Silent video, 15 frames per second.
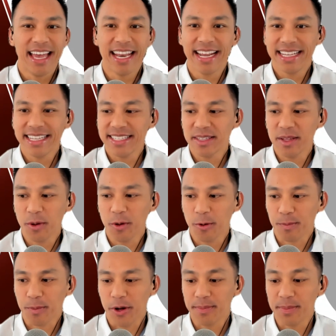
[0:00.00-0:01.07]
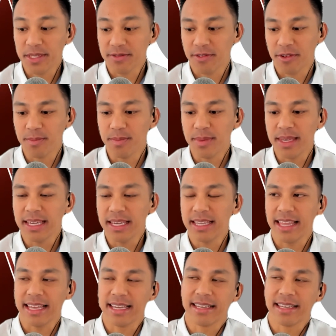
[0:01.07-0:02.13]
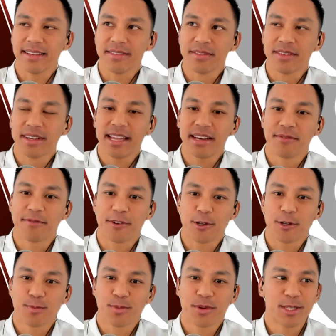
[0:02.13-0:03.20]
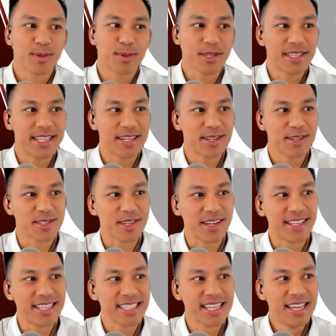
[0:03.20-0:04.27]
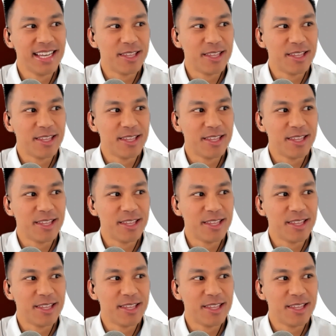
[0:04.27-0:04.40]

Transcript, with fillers: And I guess the whole purpose for me, like kind of first principles thinkers onto this,